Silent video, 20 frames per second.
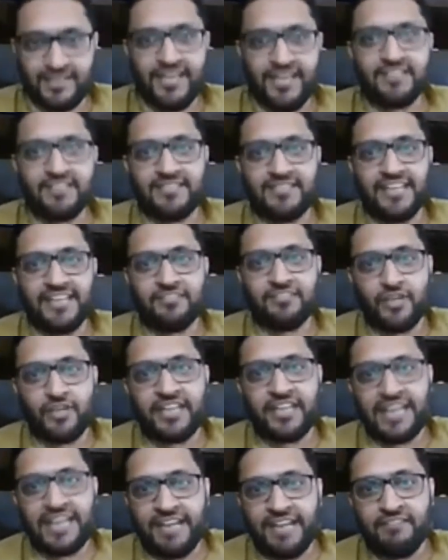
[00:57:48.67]
That's, that's what
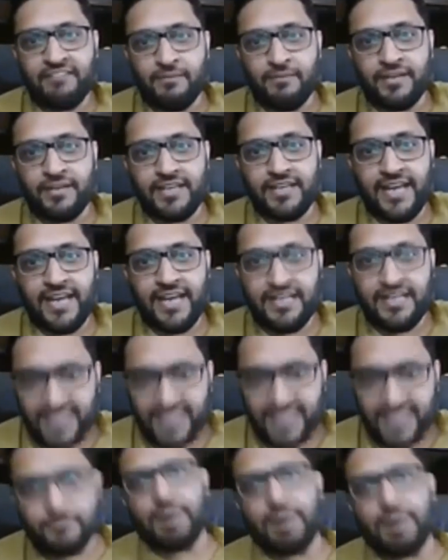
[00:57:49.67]
I tell everybody. And
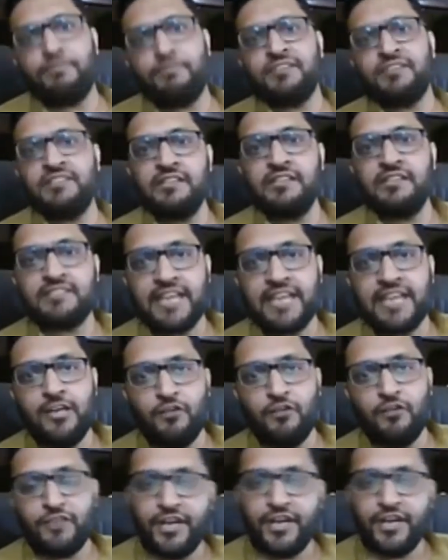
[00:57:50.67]
that's my personal style
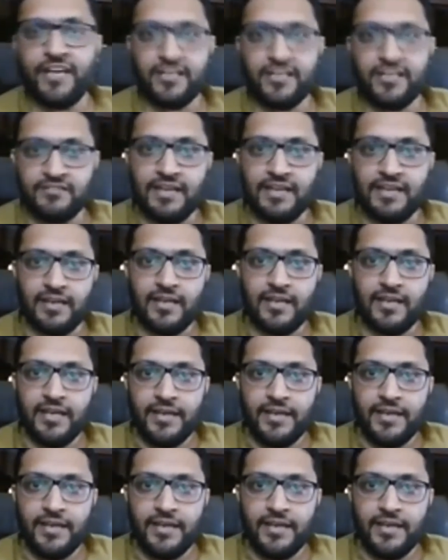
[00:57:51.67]
of trading as well.